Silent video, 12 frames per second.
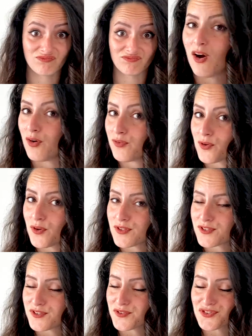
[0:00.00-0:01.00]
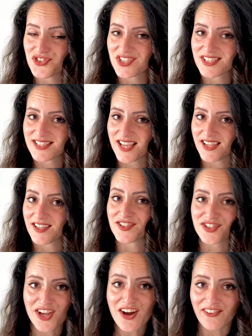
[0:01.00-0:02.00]
Of course, you could just say
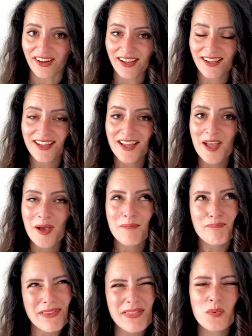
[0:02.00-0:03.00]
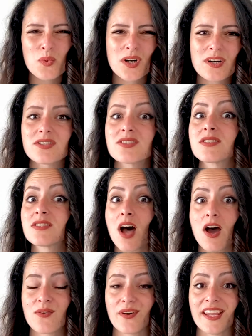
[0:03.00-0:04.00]
sorry, but the word
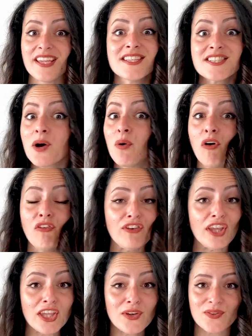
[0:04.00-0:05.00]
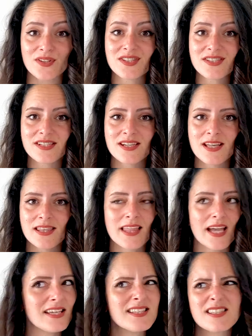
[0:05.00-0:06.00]
sorry is so overused
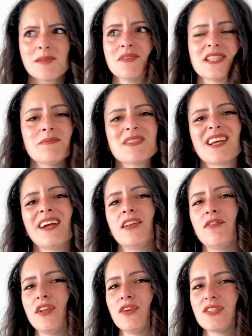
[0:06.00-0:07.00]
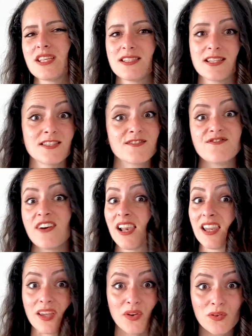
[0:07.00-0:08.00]
that it sometimes kind of loses its value.